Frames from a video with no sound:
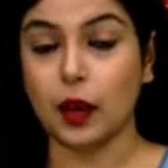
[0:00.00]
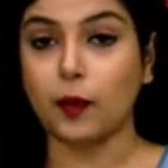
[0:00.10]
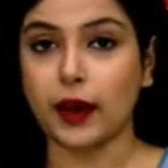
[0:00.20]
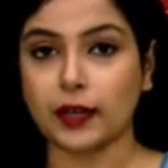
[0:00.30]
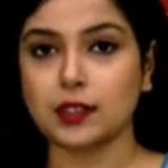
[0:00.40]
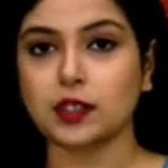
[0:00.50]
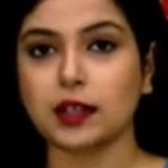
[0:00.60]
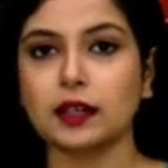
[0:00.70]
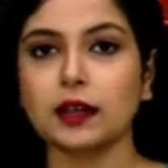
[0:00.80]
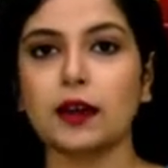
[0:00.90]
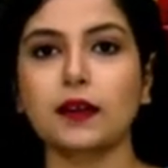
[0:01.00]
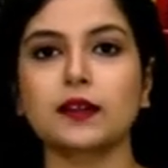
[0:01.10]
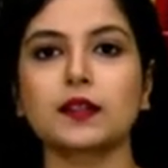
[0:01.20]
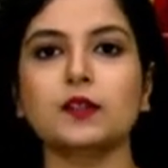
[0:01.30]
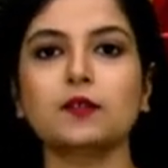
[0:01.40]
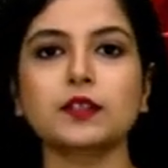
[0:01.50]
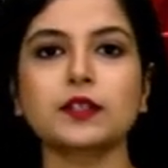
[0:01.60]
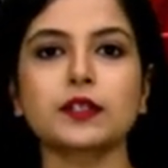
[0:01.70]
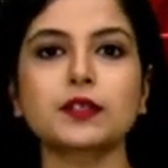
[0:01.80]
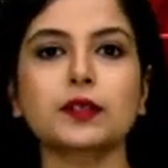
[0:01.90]
Y S Jagan directed the
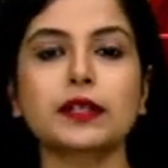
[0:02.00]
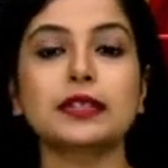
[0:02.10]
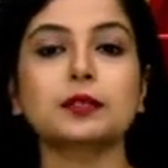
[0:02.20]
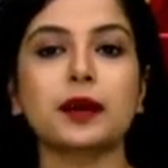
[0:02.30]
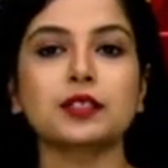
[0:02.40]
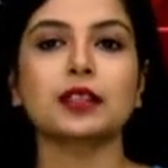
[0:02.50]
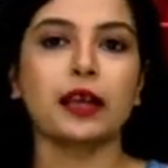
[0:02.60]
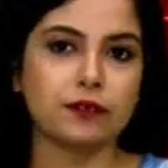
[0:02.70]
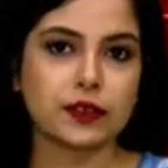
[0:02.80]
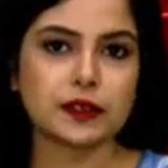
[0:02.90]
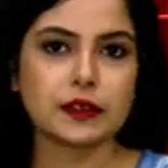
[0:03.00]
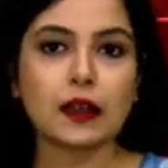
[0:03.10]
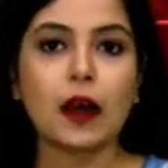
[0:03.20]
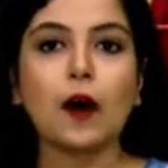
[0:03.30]
officials to lay special emphasis